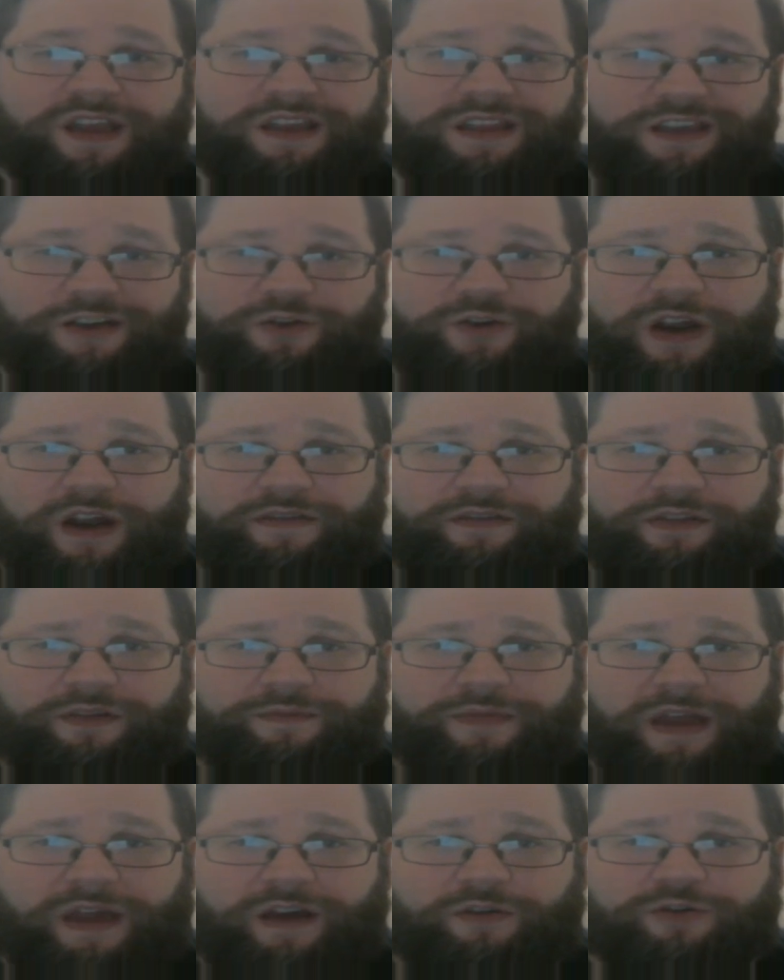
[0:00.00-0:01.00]
they travel
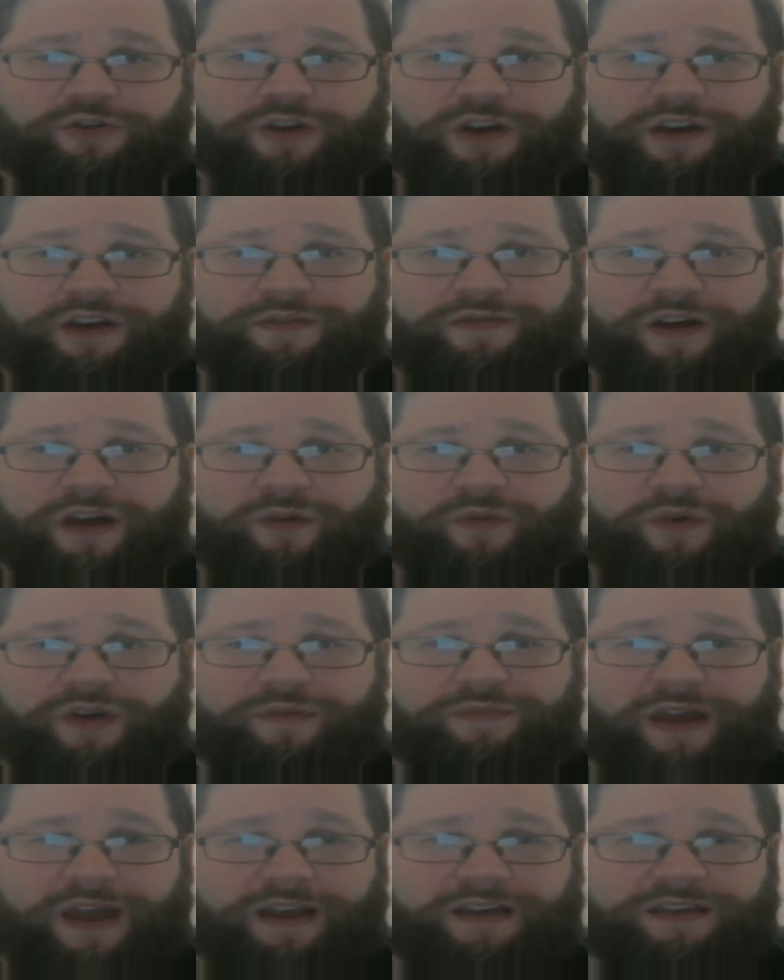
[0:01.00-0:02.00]
about trying to find a way
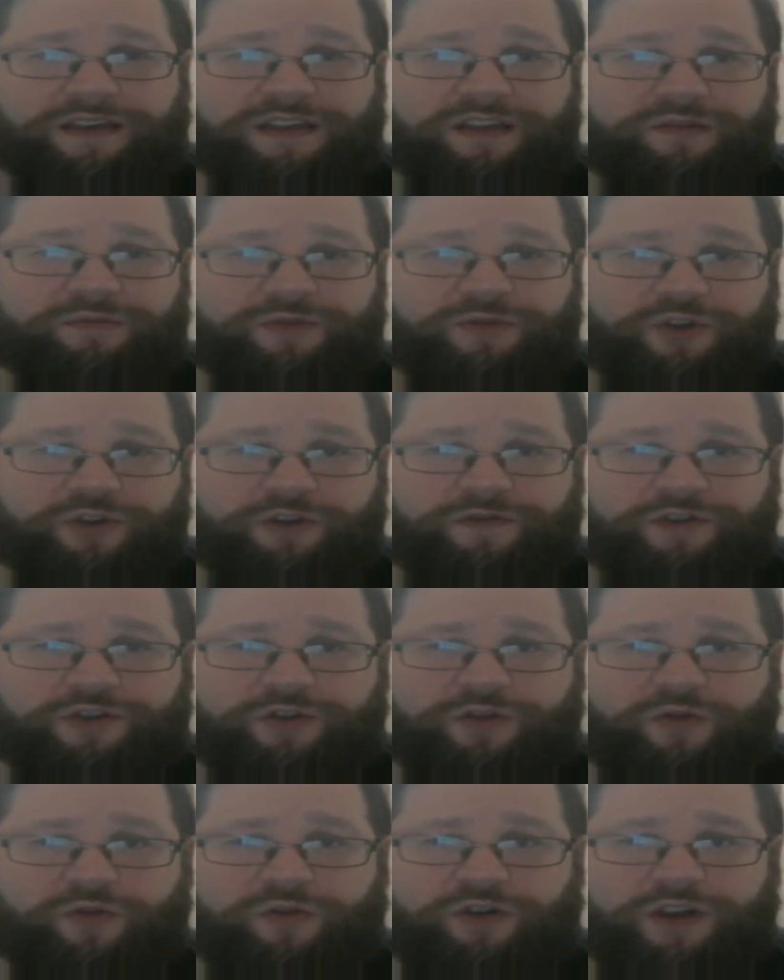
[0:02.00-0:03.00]
back to the
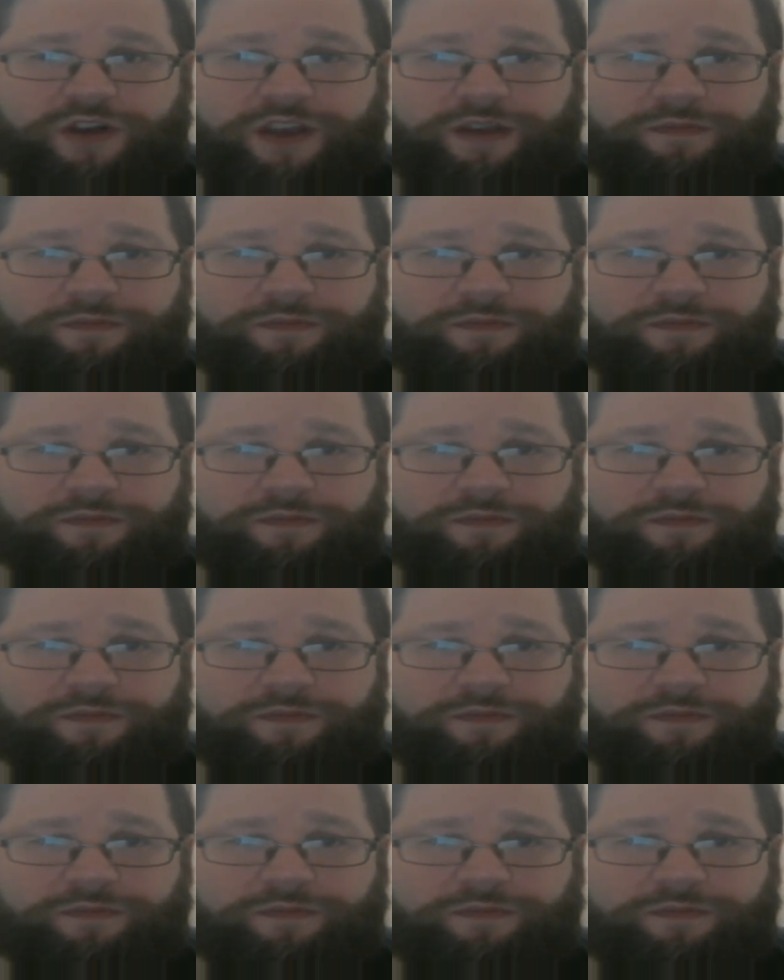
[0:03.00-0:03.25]
observatory.